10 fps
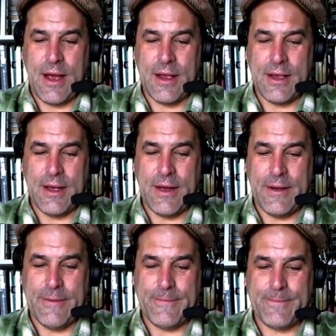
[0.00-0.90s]

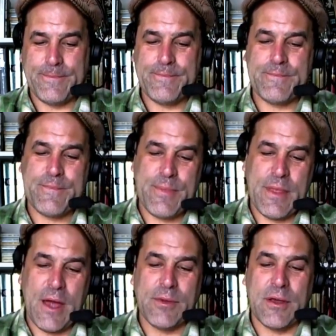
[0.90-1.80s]

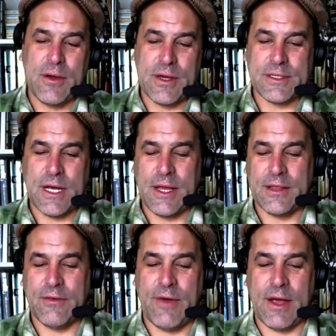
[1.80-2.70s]
I'm curious. I
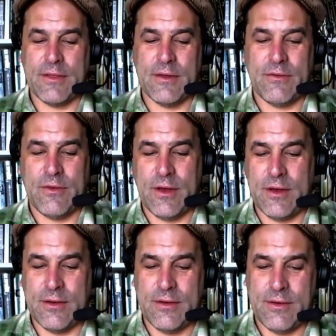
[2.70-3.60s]
like the fact
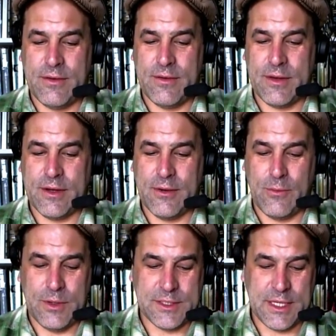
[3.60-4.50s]
that, you
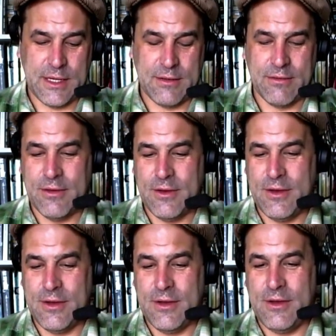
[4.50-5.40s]
know, once again,
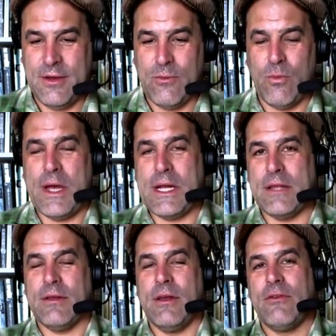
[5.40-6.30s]

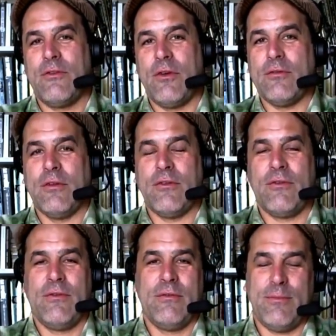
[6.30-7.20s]
Reddit has turned
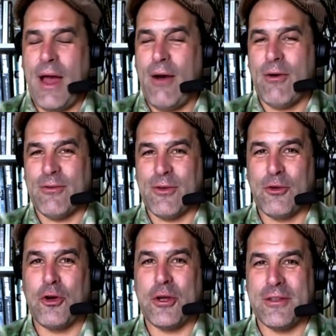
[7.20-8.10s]
its power to
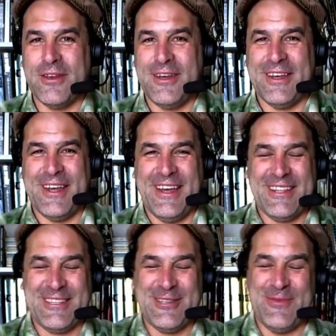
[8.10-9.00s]
good
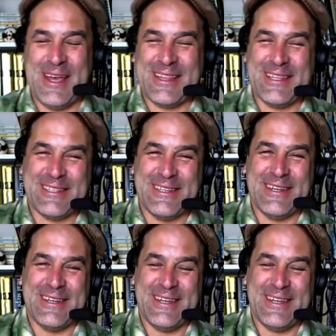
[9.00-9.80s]
to make this